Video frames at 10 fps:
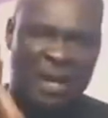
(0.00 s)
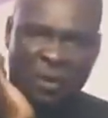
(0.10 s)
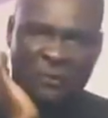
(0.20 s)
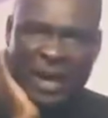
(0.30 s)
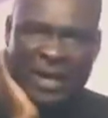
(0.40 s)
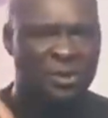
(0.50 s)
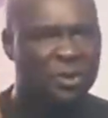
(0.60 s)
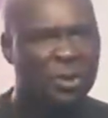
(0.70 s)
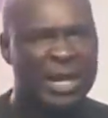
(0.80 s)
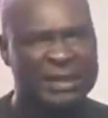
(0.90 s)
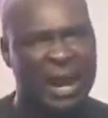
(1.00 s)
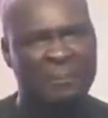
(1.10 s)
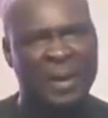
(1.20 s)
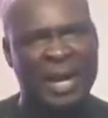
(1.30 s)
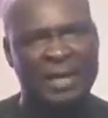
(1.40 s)
And your father, you know, that's
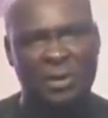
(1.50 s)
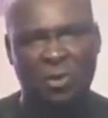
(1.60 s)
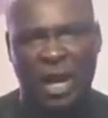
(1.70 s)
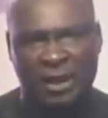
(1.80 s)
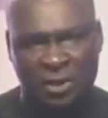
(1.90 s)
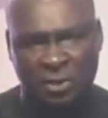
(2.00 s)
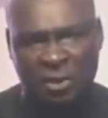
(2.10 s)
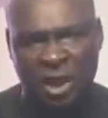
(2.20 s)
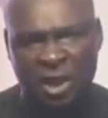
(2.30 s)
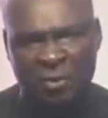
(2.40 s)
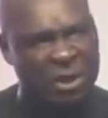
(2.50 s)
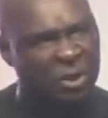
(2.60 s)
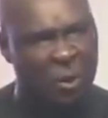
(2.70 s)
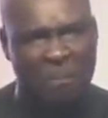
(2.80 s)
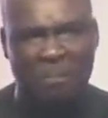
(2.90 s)
how parents look at you,
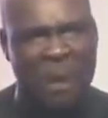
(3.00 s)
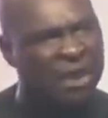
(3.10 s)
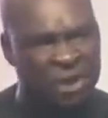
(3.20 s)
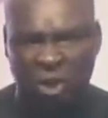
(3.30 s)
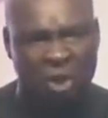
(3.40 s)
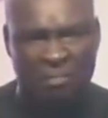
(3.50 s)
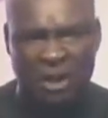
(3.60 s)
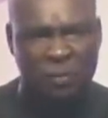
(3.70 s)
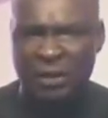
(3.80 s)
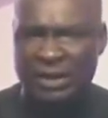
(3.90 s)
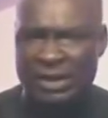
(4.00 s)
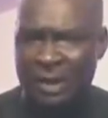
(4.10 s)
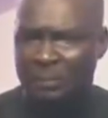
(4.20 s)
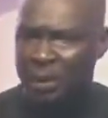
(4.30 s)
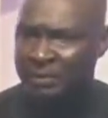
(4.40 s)
with compassion mixed with
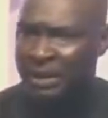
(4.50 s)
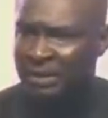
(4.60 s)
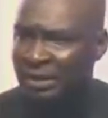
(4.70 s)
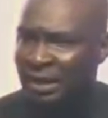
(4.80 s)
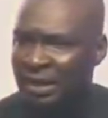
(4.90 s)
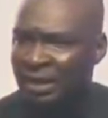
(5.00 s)
disappointment.